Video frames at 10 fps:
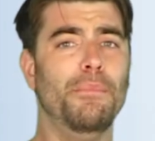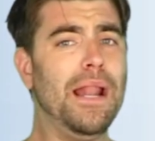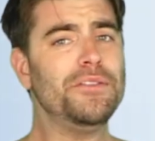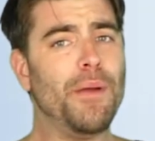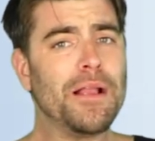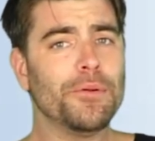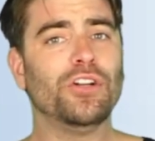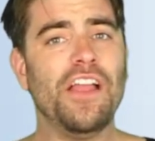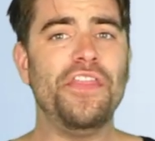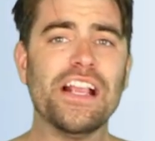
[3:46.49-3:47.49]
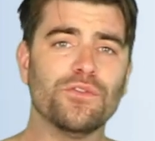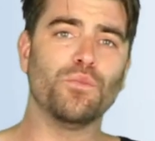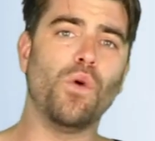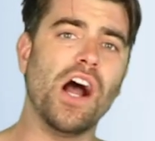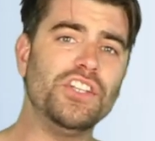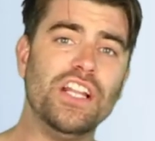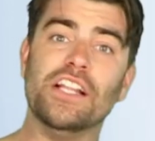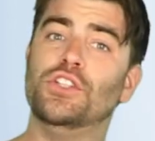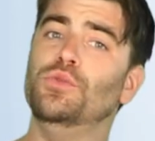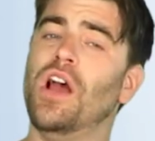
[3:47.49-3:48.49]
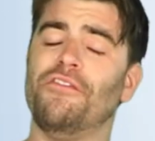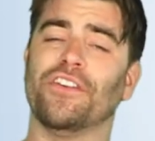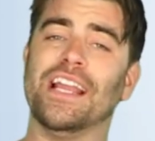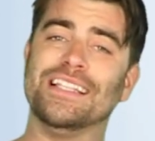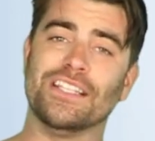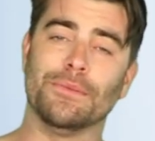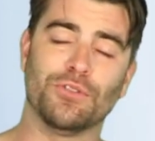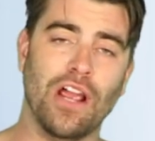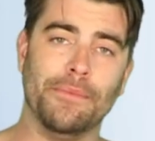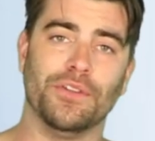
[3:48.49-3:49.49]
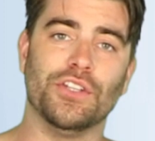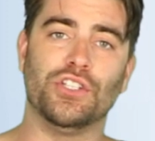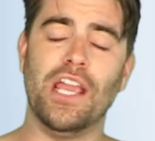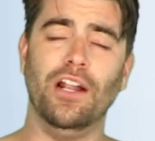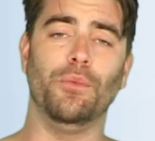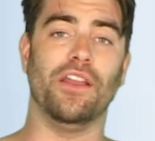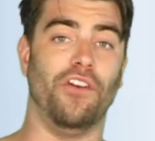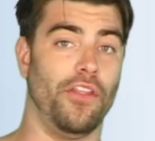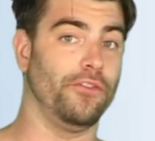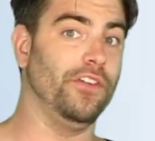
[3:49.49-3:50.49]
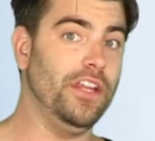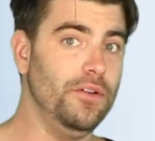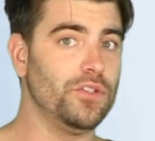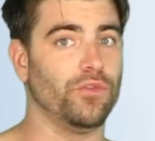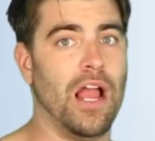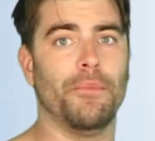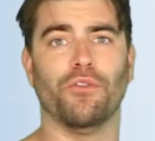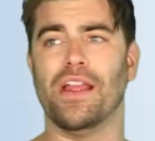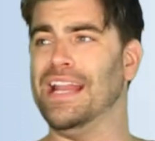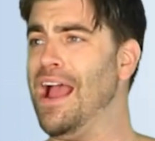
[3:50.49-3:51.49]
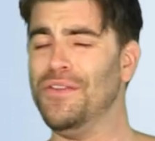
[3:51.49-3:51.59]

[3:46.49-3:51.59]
My name is Michael McCrudden. Thanks for watching, and do not forget to subscribe to this channel. We have other videos around me right now.